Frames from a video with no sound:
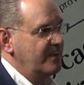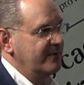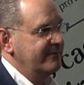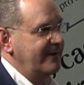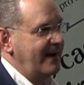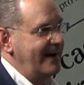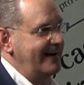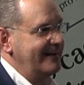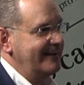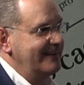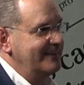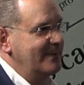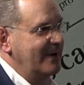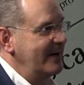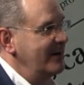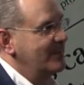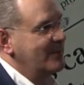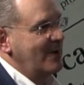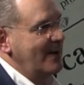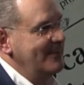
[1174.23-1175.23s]
provided
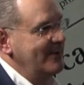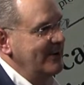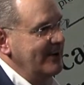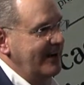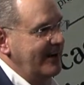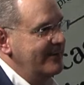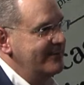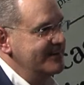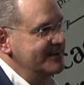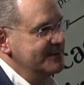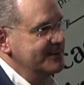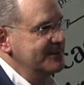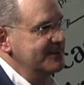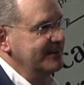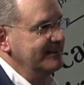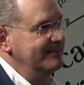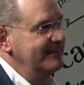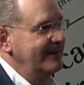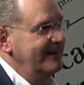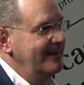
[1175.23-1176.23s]
by your primary care
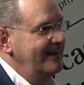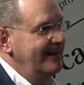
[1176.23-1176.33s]
physician.